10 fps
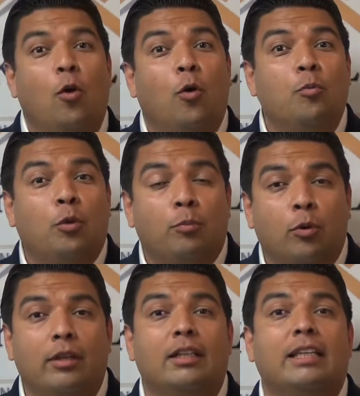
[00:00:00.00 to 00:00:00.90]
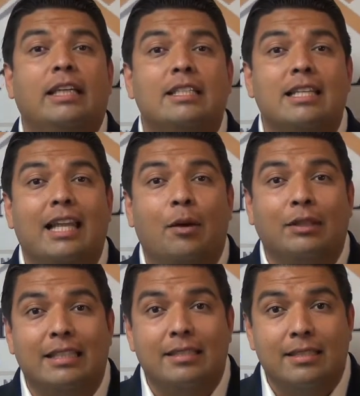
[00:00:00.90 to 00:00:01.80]
or more importantly, is
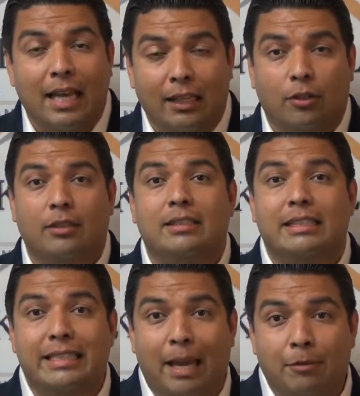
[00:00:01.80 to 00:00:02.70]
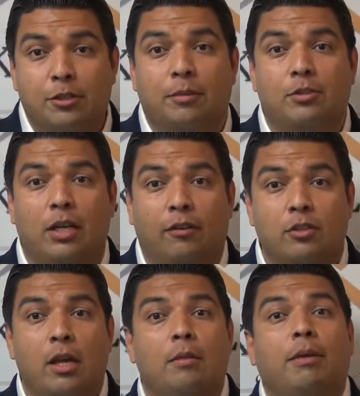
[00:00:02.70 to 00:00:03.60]
allowing the seller to damage themselves
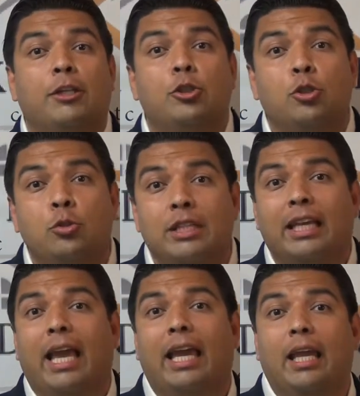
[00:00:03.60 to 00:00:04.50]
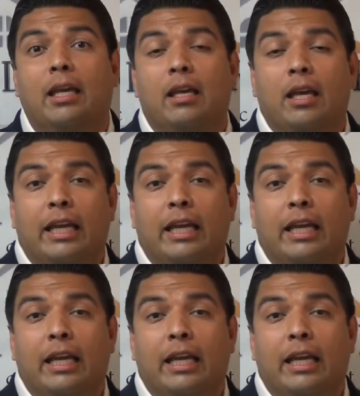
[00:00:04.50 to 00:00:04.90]
by choosing a